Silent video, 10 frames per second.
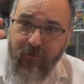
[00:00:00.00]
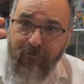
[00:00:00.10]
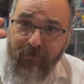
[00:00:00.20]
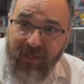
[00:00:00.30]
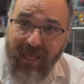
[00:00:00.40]

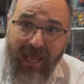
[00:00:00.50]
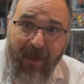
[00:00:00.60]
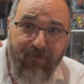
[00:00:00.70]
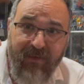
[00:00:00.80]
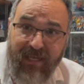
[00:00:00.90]
Be
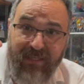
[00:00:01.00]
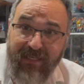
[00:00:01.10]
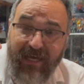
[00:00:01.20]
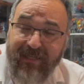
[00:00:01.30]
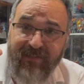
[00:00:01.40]
happy that you
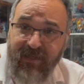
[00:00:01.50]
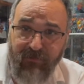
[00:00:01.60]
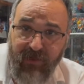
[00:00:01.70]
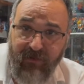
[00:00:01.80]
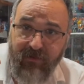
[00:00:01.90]
got
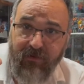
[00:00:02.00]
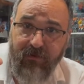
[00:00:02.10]
something.